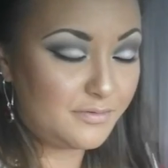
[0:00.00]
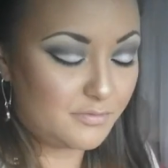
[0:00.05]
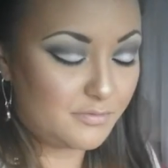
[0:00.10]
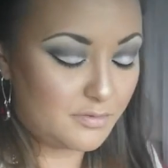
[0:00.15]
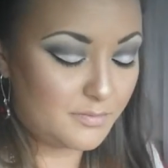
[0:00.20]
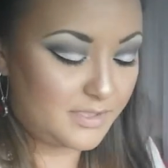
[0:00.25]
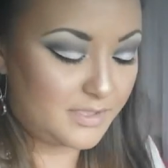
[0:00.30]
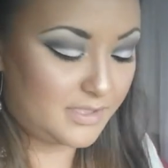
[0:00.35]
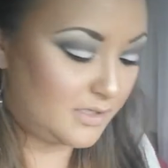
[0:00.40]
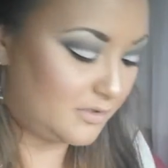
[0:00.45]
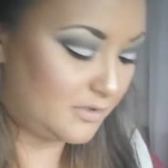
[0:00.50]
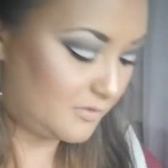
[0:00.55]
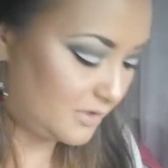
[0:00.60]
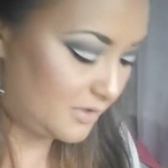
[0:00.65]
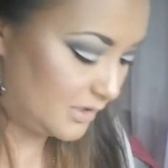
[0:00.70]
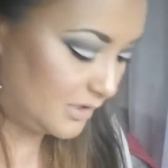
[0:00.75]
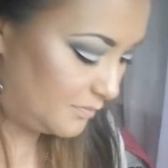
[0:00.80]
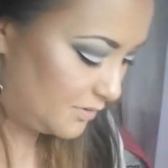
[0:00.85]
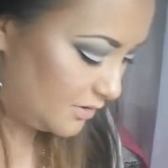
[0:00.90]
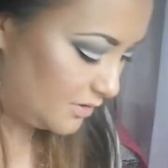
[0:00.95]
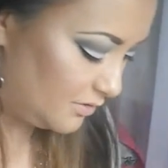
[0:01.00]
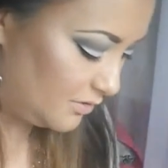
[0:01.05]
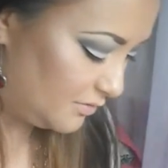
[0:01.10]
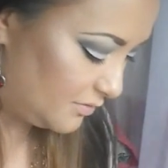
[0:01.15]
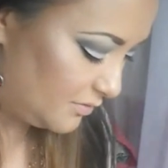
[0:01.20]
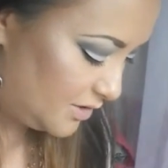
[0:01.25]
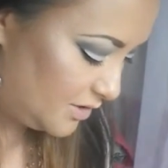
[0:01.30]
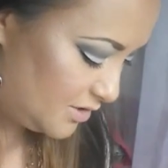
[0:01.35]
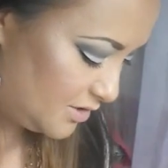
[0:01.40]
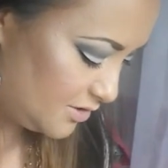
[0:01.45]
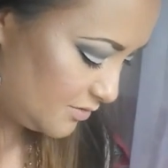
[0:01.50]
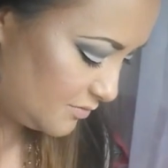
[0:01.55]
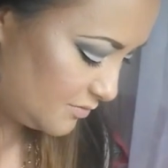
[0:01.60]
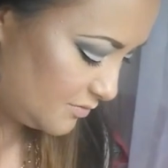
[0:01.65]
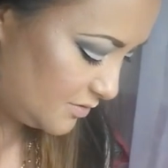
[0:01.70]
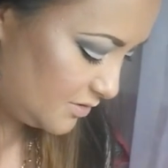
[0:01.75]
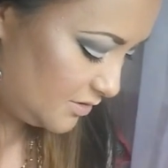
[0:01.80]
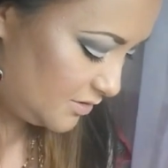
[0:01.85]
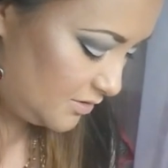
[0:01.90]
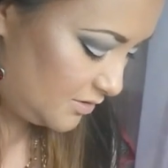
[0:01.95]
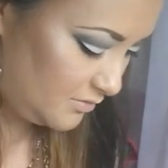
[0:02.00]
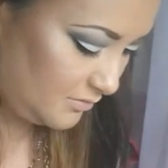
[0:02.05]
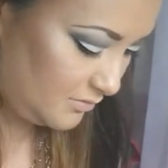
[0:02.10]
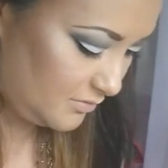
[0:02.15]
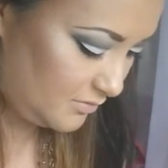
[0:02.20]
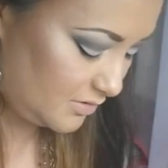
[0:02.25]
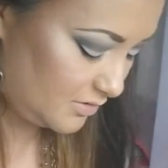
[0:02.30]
Normally I go ahead and put glue on the other one and